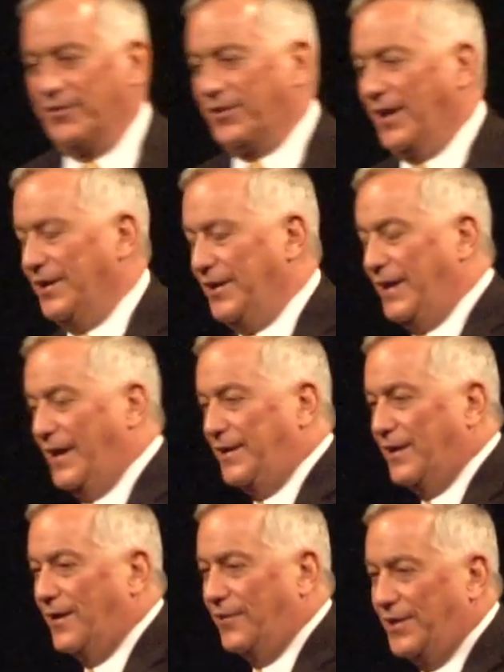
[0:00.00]
San
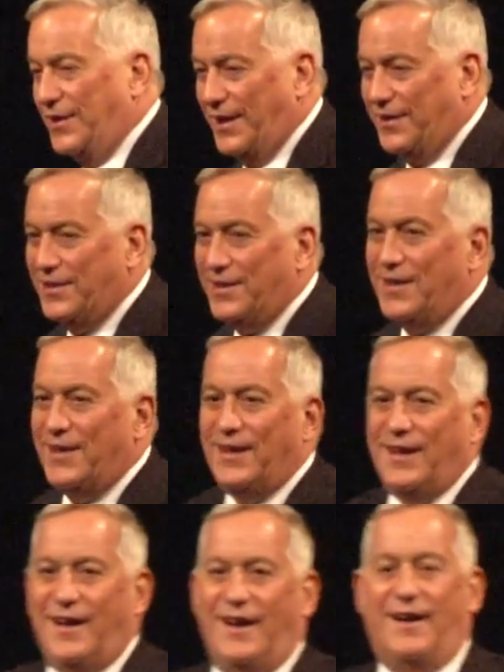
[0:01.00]
Diego, and then
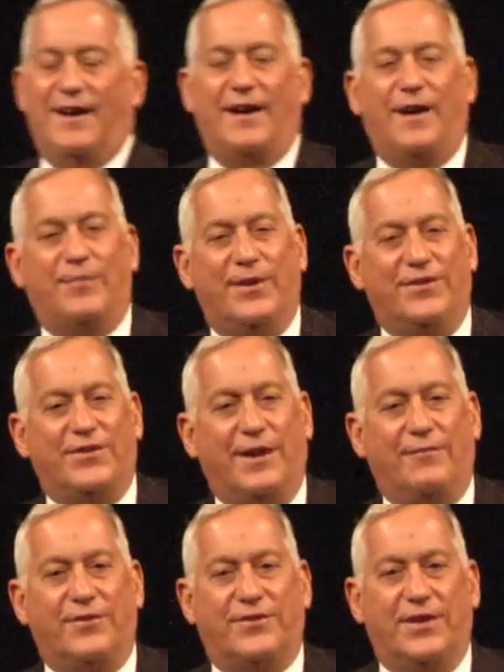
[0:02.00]
up in
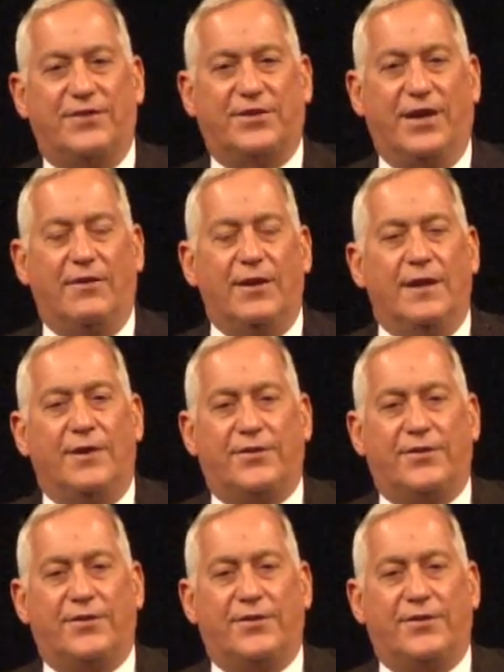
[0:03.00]
San Francisco,